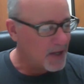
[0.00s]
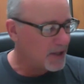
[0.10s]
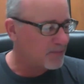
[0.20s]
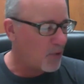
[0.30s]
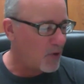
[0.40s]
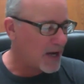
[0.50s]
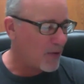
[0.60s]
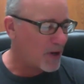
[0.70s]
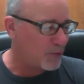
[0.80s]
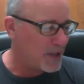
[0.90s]
This morning I
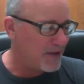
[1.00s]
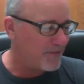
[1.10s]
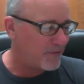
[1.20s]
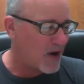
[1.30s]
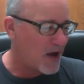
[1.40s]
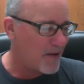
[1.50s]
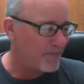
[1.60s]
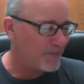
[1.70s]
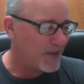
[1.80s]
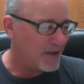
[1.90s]
want to read
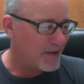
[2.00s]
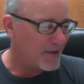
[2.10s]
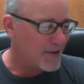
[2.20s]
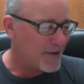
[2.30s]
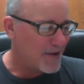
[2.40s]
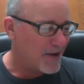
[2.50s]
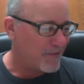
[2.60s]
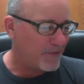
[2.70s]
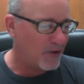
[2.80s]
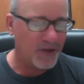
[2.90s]
from
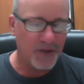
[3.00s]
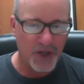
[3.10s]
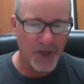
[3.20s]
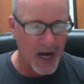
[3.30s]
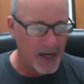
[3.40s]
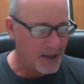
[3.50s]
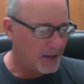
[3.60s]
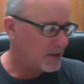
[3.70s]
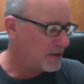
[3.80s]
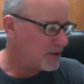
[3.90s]
First John
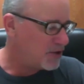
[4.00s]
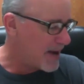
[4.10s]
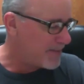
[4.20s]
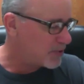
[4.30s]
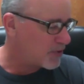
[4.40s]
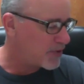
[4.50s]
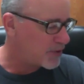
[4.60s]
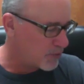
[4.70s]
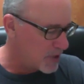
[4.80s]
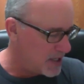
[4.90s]
chapter
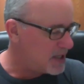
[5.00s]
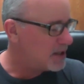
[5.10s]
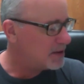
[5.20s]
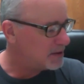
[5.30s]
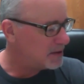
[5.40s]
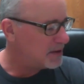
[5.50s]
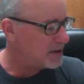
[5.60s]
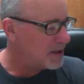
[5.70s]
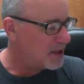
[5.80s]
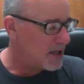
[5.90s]
three,
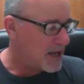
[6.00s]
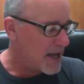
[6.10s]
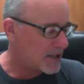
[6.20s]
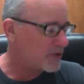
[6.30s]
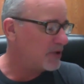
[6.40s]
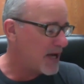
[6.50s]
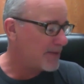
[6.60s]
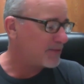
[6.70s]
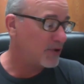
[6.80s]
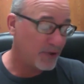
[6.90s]
actually
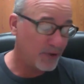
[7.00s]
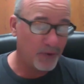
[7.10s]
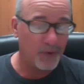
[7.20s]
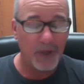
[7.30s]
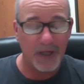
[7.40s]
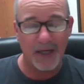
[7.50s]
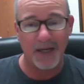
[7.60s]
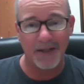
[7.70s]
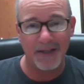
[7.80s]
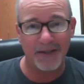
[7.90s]
chapter two,
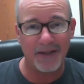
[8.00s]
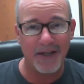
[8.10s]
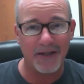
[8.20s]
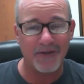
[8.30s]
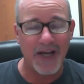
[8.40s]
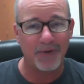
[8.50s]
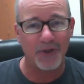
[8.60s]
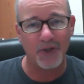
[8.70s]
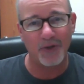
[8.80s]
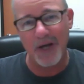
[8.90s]
uh, the, the end of chapter
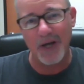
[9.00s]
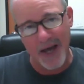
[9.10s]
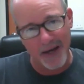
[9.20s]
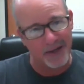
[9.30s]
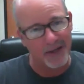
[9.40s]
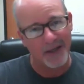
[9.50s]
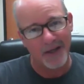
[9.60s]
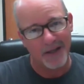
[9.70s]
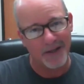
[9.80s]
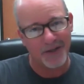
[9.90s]
two and
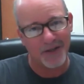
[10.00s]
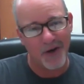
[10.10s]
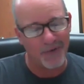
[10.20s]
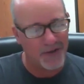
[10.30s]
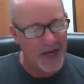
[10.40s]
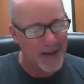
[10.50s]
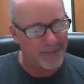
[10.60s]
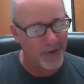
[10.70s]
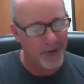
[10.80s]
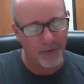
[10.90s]
the start of
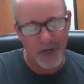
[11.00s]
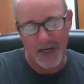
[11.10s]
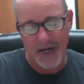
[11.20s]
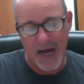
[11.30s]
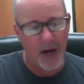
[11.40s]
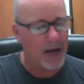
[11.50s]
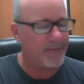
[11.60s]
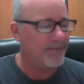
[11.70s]
chapter three. Now,